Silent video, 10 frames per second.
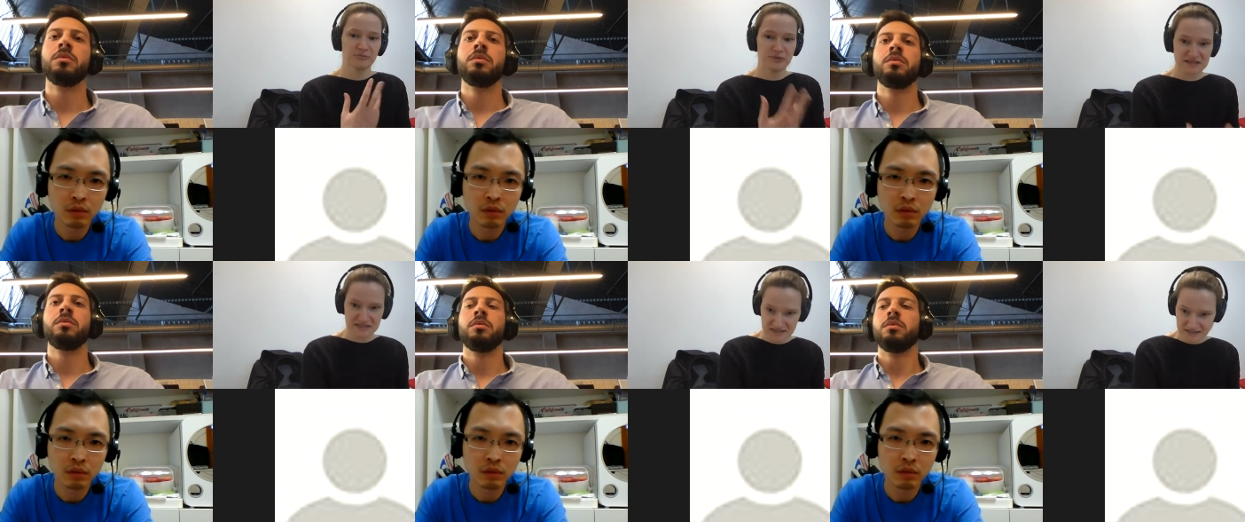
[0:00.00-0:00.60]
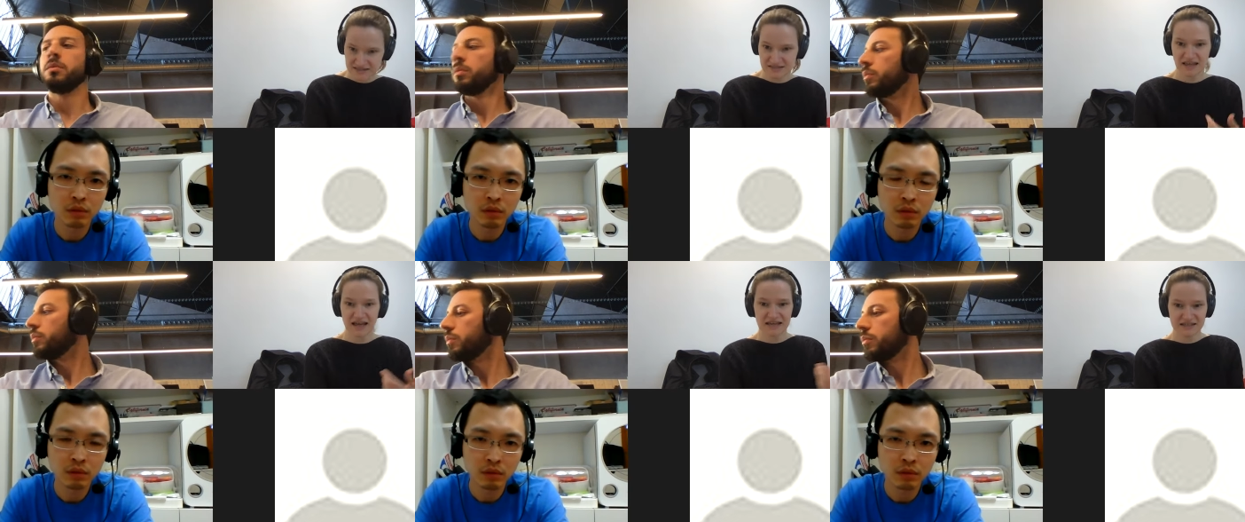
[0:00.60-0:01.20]
Speaker 1: basic
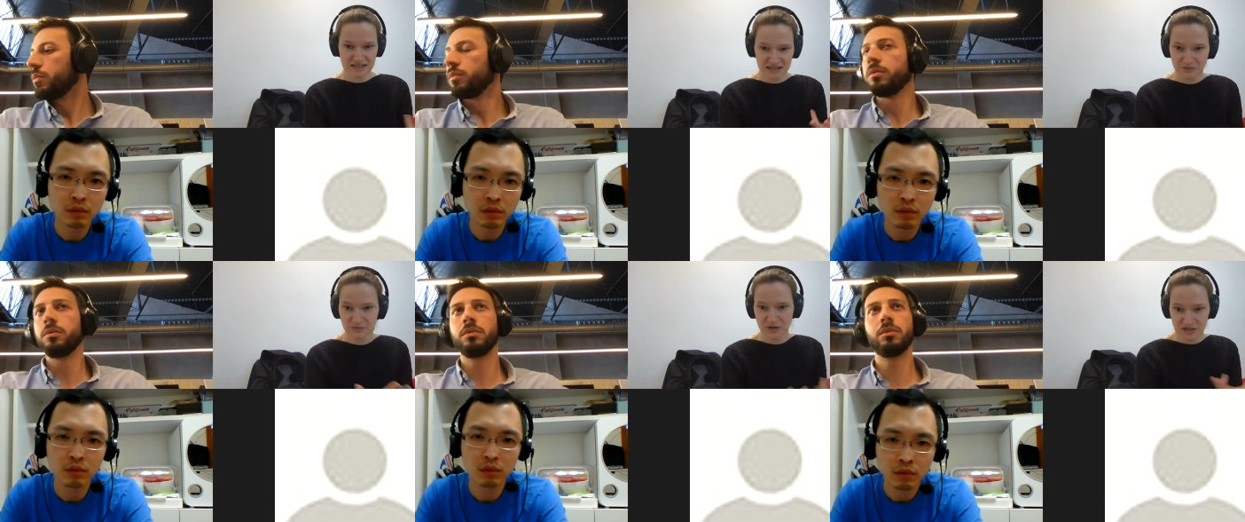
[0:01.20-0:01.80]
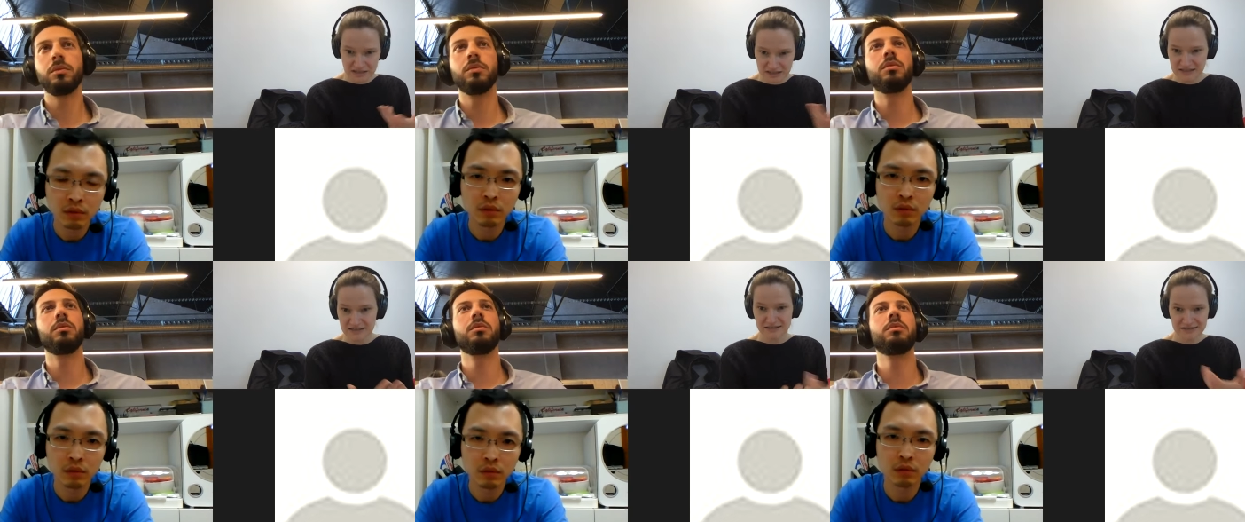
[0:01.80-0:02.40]
CID, what it
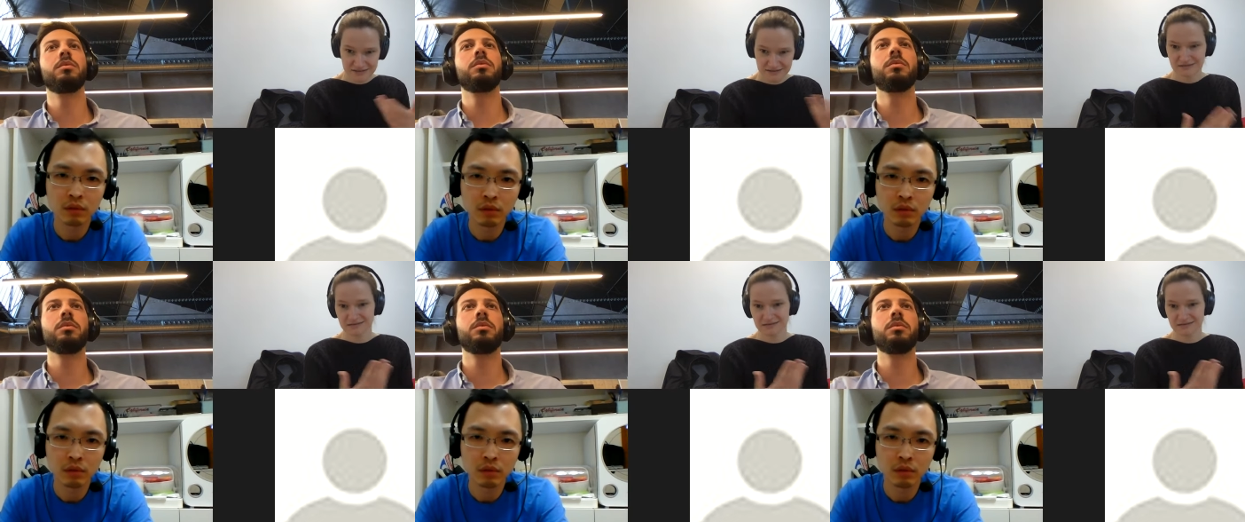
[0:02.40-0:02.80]
is,